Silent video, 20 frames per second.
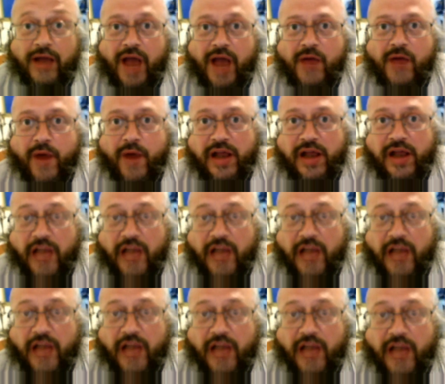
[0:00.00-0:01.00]
I weigh a
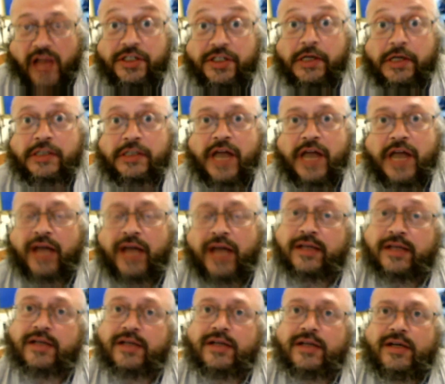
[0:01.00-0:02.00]
lot, she does not.
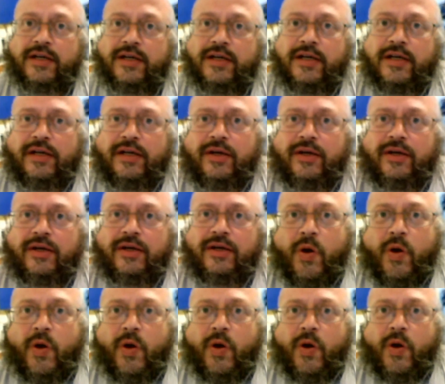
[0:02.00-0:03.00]

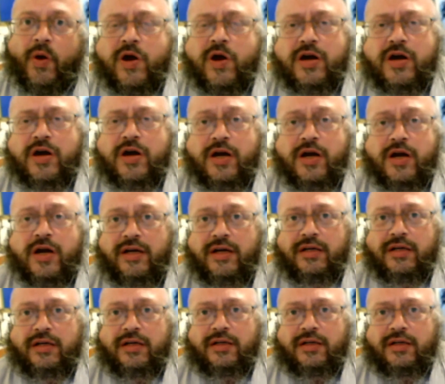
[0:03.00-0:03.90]
Or